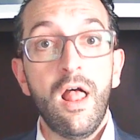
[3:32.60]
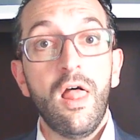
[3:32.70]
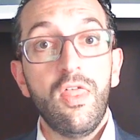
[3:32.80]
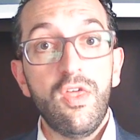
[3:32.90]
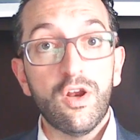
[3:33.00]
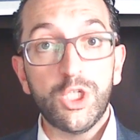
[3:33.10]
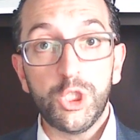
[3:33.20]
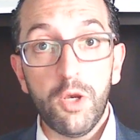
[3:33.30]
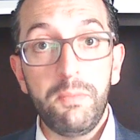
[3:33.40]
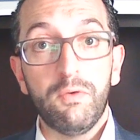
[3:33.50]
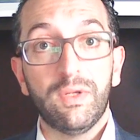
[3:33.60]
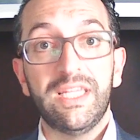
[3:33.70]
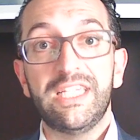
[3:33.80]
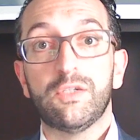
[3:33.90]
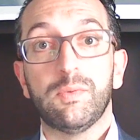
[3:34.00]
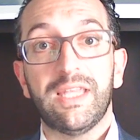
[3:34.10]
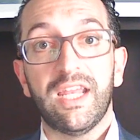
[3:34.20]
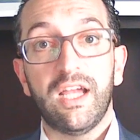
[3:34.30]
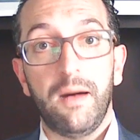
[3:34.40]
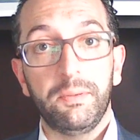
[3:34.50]
They should be released within a
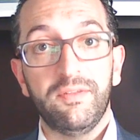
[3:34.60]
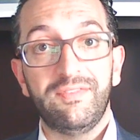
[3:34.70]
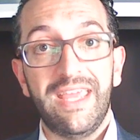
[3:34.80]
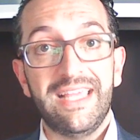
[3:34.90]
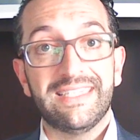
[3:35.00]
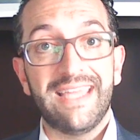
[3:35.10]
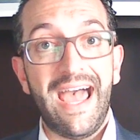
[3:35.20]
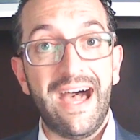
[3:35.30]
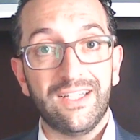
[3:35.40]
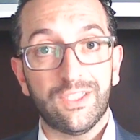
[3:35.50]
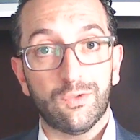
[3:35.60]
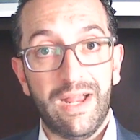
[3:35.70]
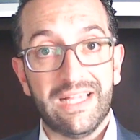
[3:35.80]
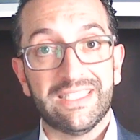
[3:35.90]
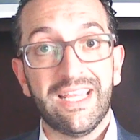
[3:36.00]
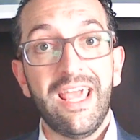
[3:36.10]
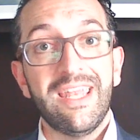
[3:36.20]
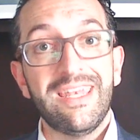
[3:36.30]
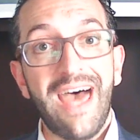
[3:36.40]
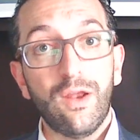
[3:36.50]
couple of days to house arrest.
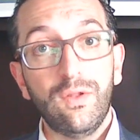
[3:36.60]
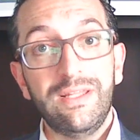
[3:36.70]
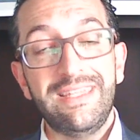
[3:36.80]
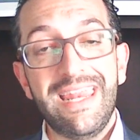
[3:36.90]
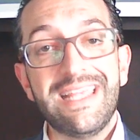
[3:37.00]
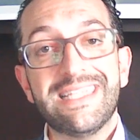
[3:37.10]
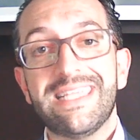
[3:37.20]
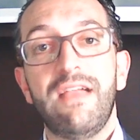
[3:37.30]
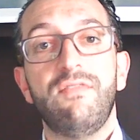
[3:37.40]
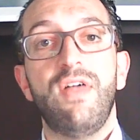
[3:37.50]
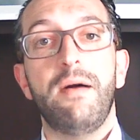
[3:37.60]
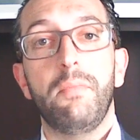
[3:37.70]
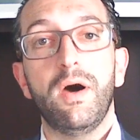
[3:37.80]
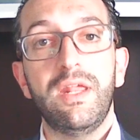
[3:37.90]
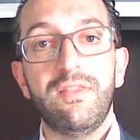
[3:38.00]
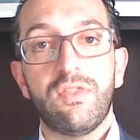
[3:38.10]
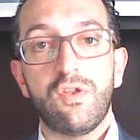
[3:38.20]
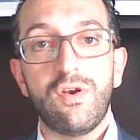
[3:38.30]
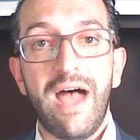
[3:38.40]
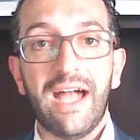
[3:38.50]
Not only did they save that money that
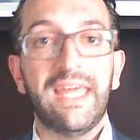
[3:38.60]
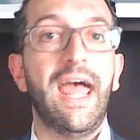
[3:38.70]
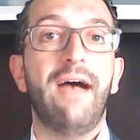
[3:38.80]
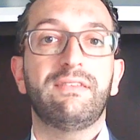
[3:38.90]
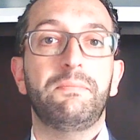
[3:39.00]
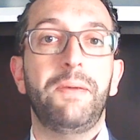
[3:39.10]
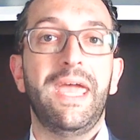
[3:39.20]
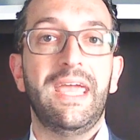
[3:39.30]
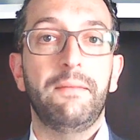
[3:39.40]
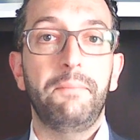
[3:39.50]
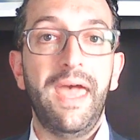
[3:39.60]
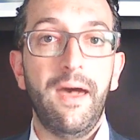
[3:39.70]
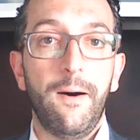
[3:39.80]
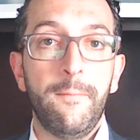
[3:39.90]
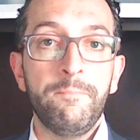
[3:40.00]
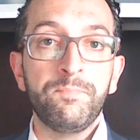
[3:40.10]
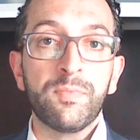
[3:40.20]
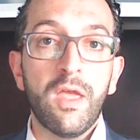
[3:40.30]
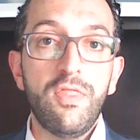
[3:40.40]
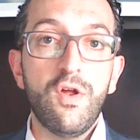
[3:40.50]
they're not going to have to pay in bail,
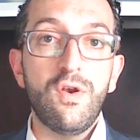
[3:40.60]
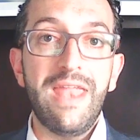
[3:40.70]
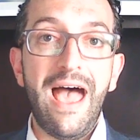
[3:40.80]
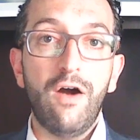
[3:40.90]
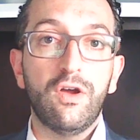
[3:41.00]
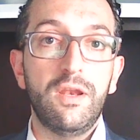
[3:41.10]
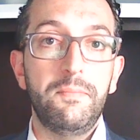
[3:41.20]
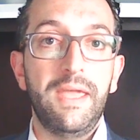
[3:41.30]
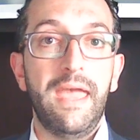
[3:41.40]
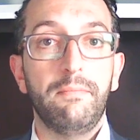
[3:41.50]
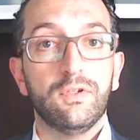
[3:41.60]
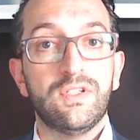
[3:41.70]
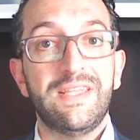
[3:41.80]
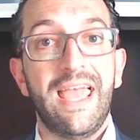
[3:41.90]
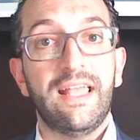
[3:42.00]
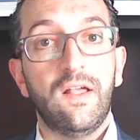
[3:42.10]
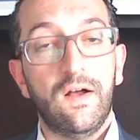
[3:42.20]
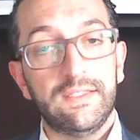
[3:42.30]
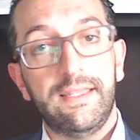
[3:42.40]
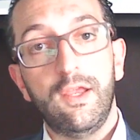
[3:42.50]
they're now going to be able to get
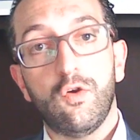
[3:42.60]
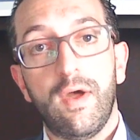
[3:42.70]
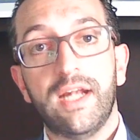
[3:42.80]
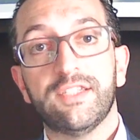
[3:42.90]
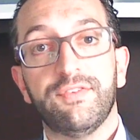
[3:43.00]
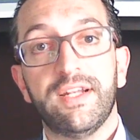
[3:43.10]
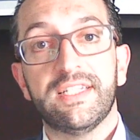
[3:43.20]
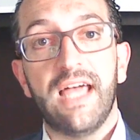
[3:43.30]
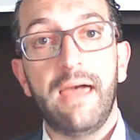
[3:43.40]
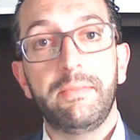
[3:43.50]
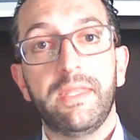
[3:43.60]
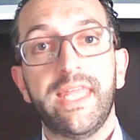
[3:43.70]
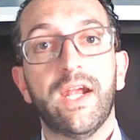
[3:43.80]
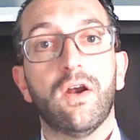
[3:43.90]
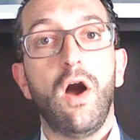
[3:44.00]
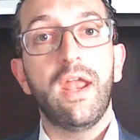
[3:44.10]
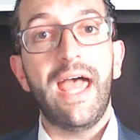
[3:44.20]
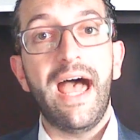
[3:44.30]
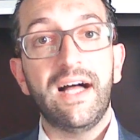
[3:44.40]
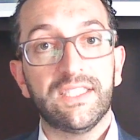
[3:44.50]
custody credits for the time that they are on
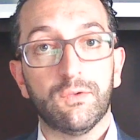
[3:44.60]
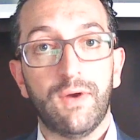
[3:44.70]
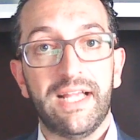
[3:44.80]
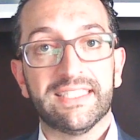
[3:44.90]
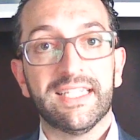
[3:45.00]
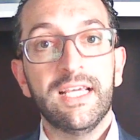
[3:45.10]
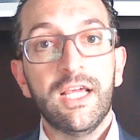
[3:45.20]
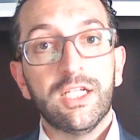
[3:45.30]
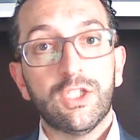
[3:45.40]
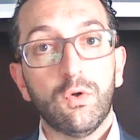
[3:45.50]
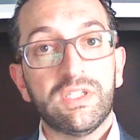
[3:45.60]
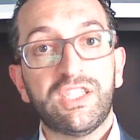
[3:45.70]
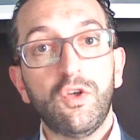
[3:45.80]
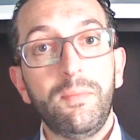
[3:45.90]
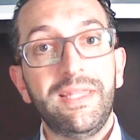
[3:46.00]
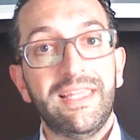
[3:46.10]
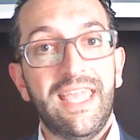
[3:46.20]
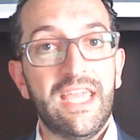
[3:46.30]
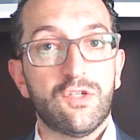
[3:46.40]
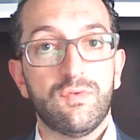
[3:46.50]
house arrest. So, assuming the
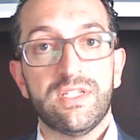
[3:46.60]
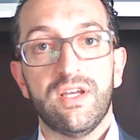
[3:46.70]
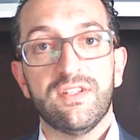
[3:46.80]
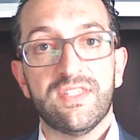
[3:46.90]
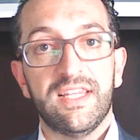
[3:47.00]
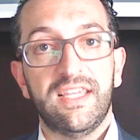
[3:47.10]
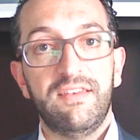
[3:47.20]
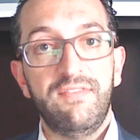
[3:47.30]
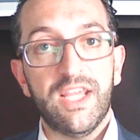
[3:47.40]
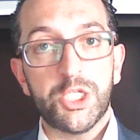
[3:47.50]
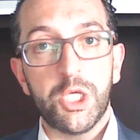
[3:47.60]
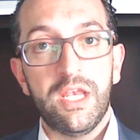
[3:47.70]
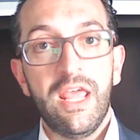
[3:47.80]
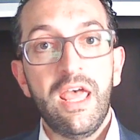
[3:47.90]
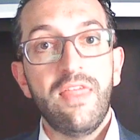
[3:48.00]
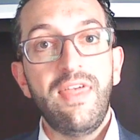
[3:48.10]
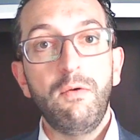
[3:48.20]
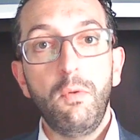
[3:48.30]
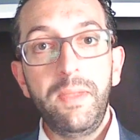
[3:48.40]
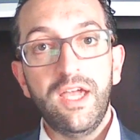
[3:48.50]
case results in a conviction, they
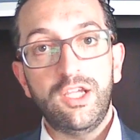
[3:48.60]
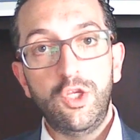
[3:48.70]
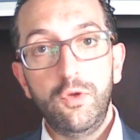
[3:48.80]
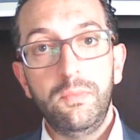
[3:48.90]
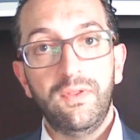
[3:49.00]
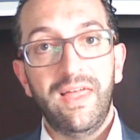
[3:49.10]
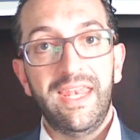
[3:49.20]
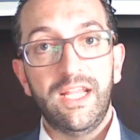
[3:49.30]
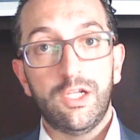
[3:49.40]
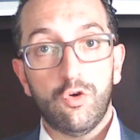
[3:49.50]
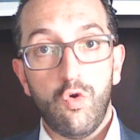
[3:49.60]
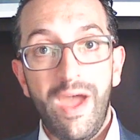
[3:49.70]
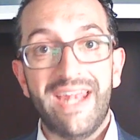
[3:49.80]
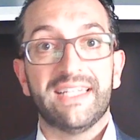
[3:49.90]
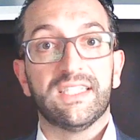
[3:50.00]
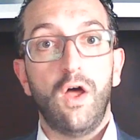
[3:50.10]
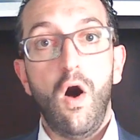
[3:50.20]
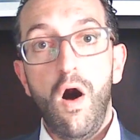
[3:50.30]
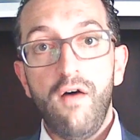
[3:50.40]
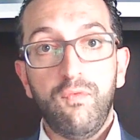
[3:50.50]
will be accumulating credits
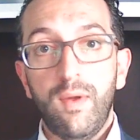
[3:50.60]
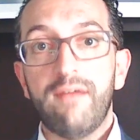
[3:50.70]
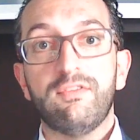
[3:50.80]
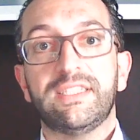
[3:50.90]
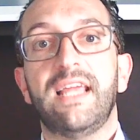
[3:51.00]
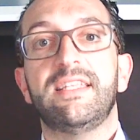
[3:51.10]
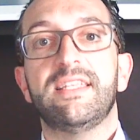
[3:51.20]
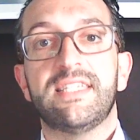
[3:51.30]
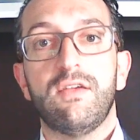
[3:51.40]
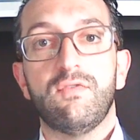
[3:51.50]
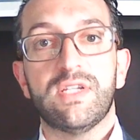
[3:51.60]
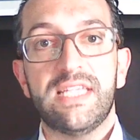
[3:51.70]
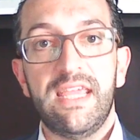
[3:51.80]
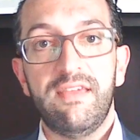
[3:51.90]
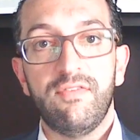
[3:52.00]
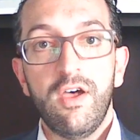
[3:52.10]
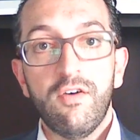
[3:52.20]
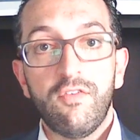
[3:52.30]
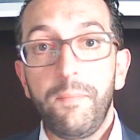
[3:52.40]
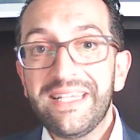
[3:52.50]
off whatever sentence they receive
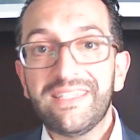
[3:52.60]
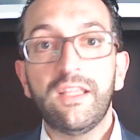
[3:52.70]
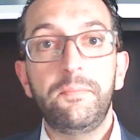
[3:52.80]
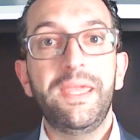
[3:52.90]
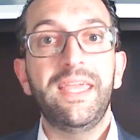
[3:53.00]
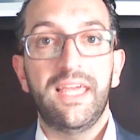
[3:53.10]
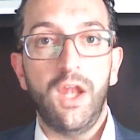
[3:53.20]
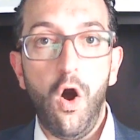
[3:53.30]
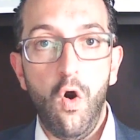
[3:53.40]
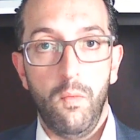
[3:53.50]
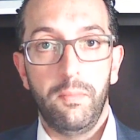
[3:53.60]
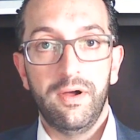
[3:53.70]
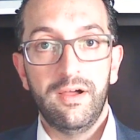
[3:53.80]
for basically being at home.